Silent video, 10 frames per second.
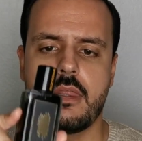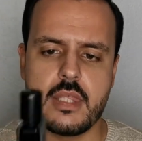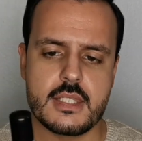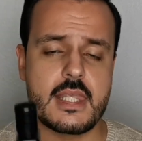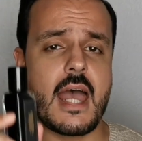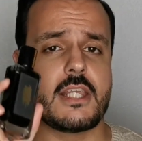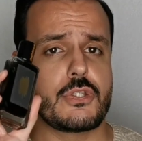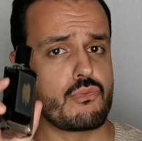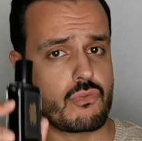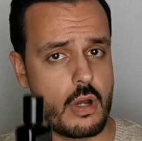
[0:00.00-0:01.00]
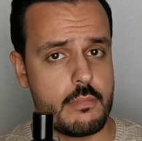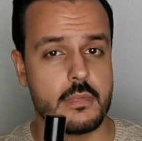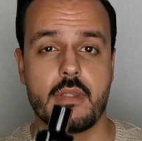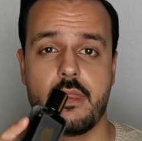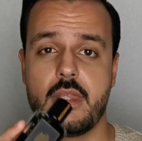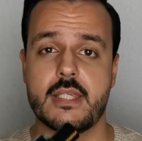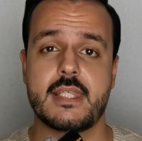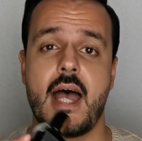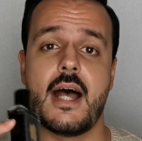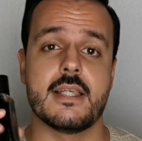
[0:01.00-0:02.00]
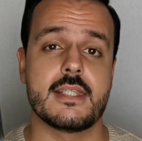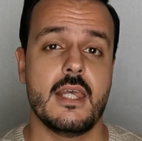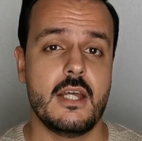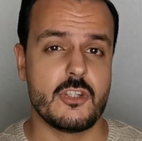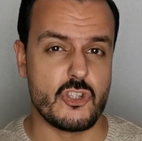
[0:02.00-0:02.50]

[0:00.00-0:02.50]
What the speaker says: This has rum, this has